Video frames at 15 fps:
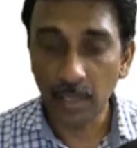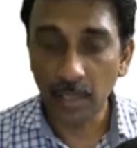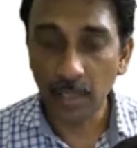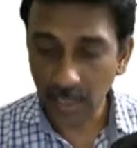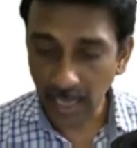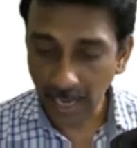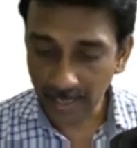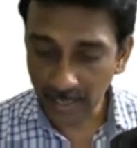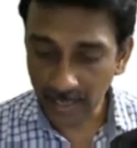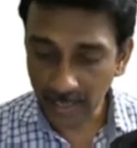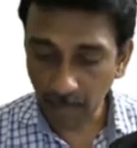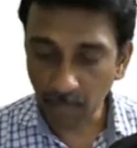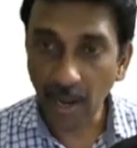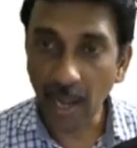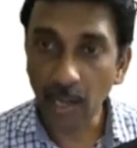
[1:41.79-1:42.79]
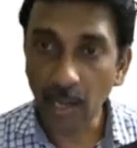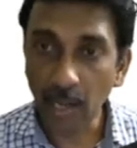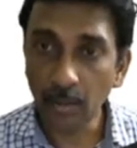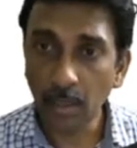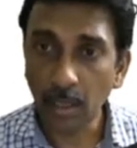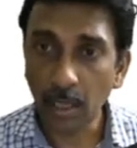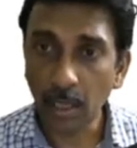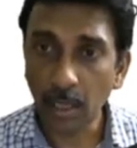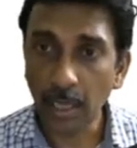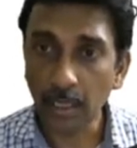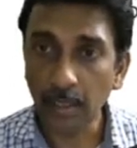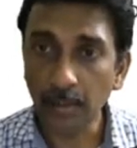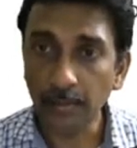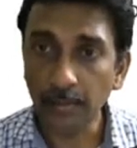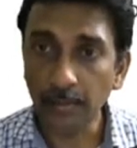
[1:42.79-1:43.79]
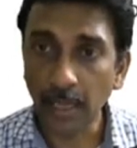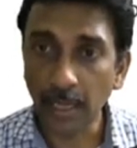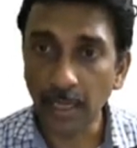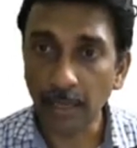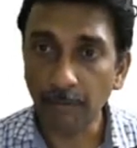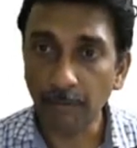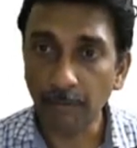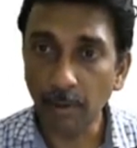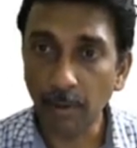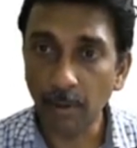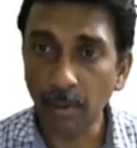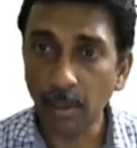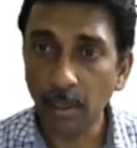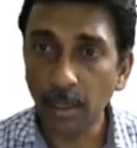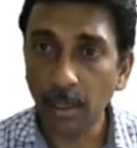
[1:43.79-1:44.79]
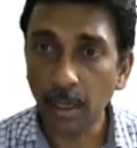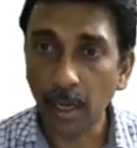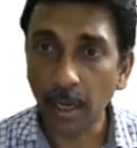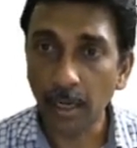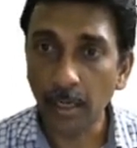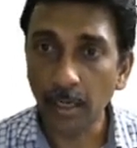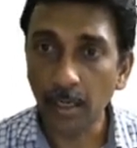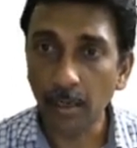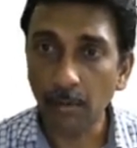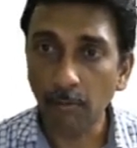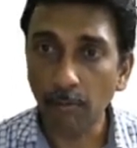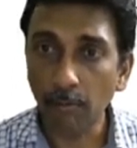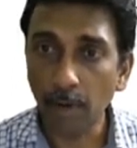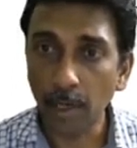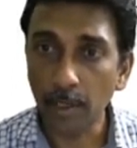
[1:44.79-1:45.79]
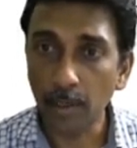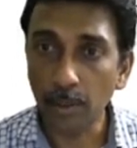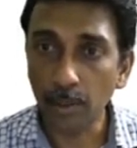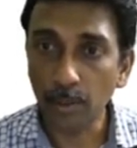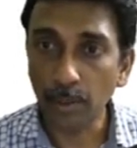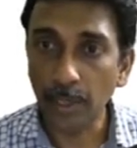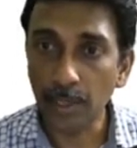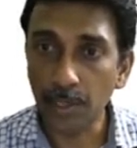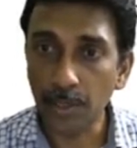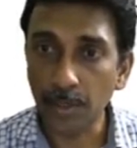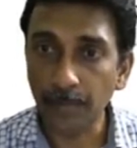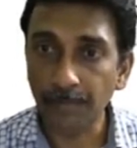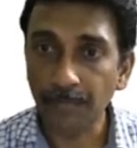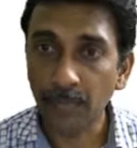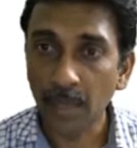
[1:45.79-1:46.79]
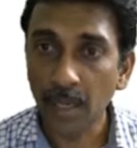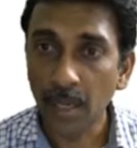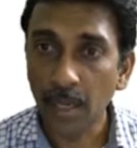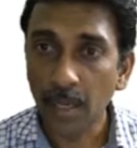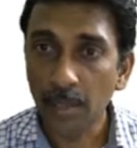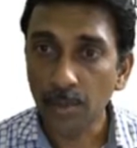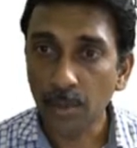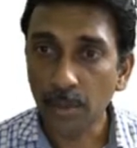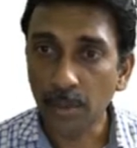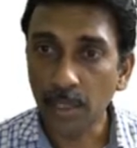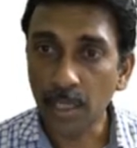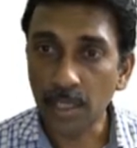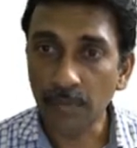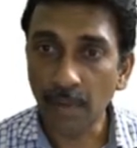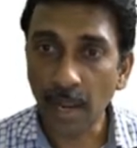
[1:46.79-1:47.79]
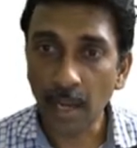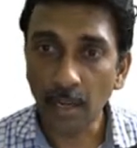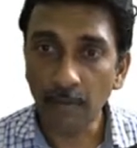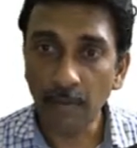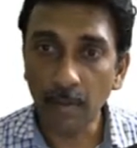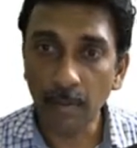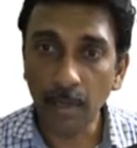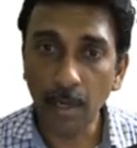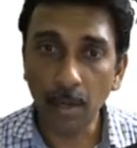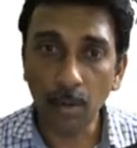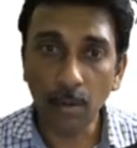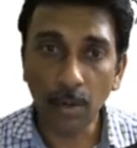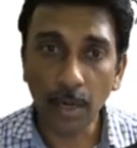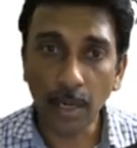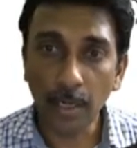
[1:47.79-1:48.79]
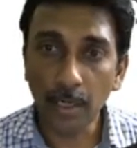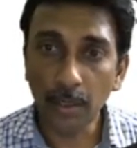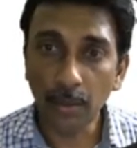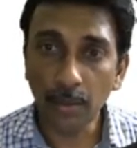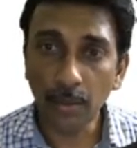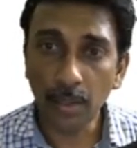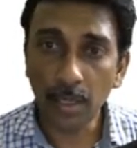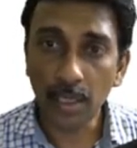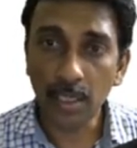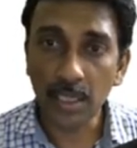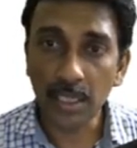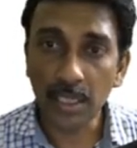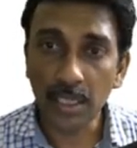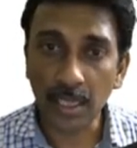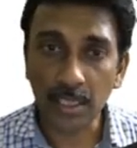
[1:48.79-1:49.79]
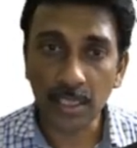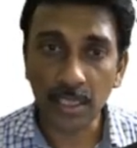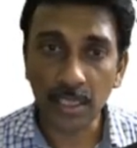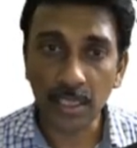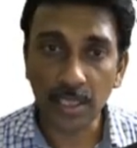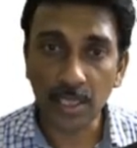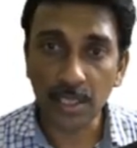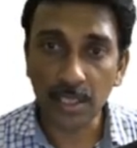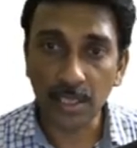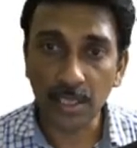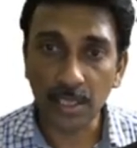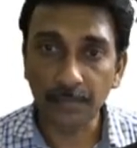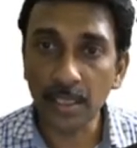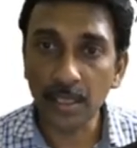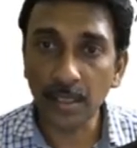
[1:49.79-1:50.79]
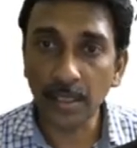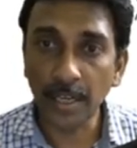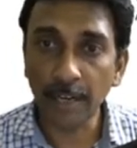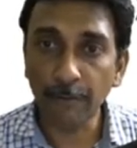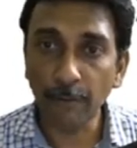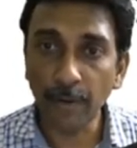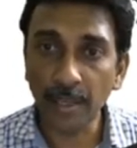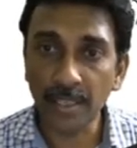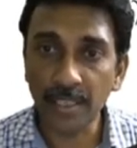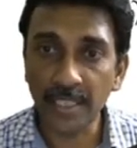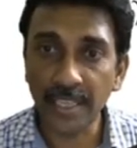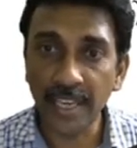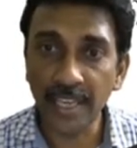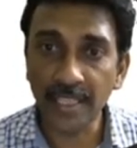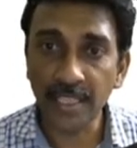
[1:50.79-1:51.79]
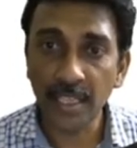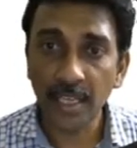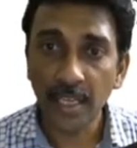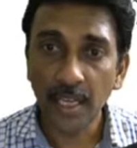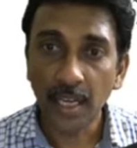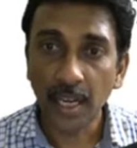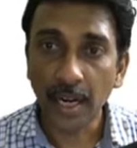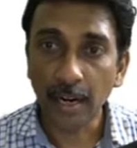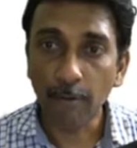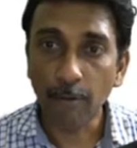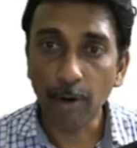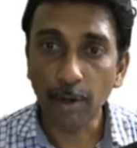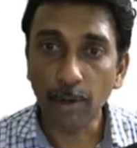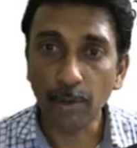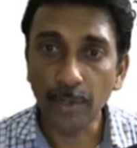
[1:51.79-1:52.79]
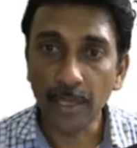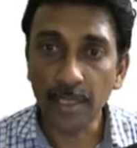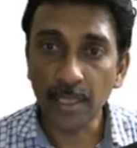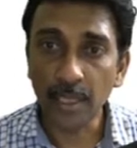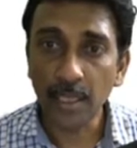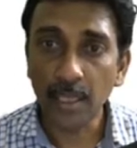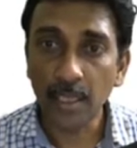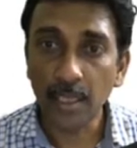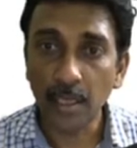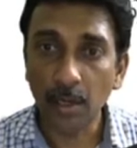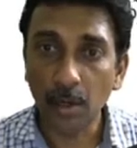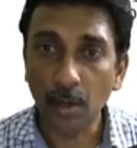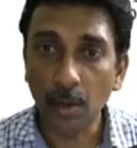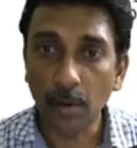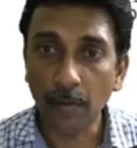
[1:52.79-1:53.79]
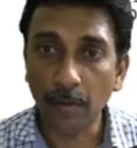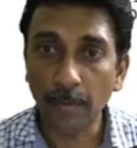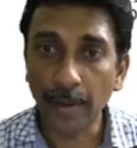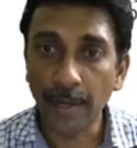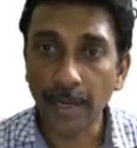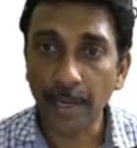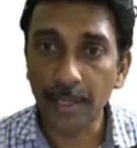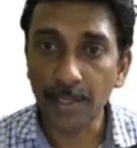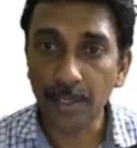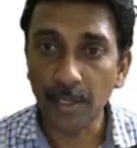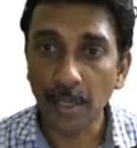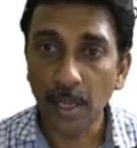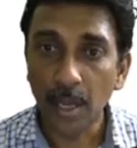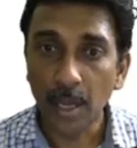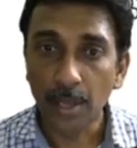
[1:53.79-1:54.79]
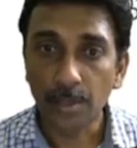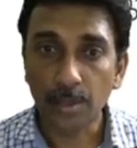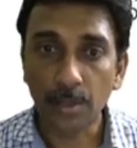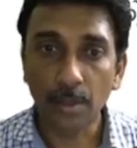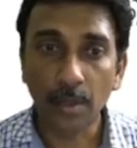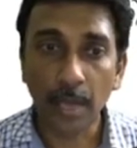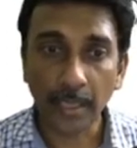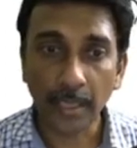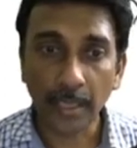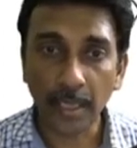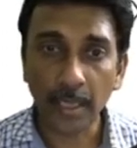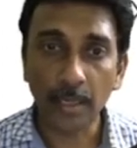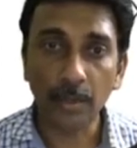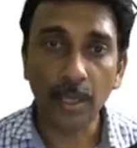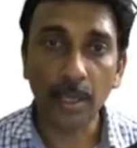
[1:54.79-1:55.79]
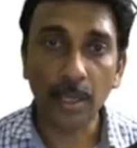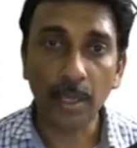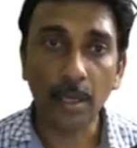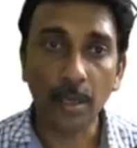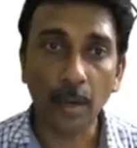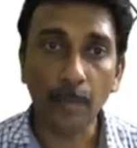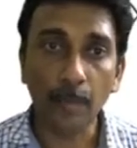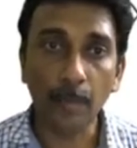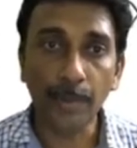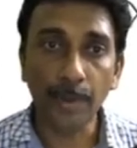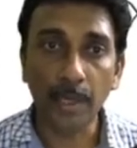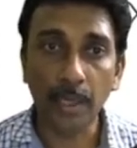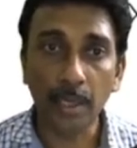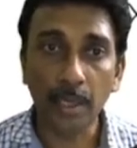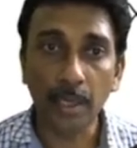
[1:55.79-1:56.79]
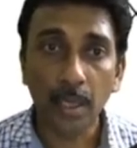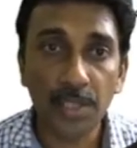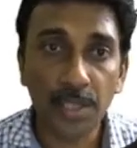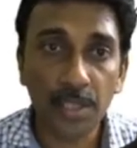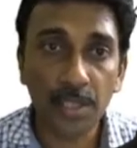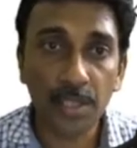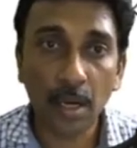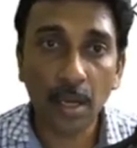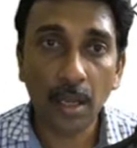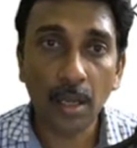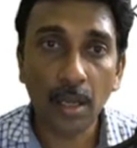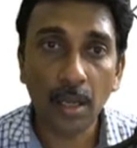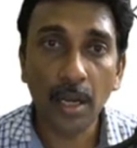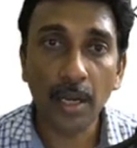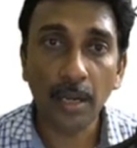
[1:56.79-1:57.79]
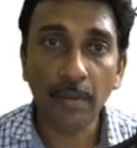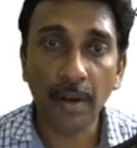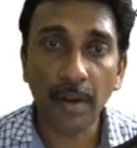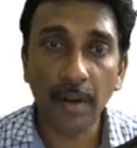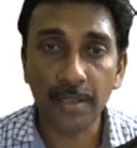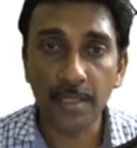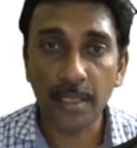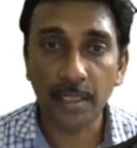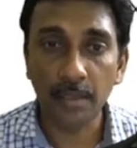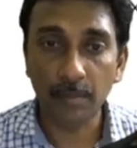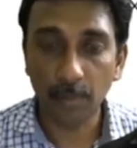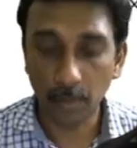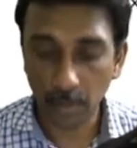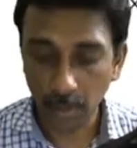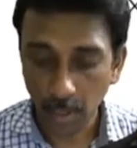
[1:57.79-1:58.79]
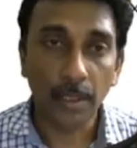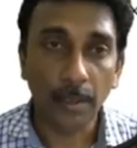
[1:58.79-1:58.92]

This has some value like 34 and 12h. So this value will be loaded into CX register. This 34 is CH and 12 is lower byte H. So like that you can compute register relative addressing mode.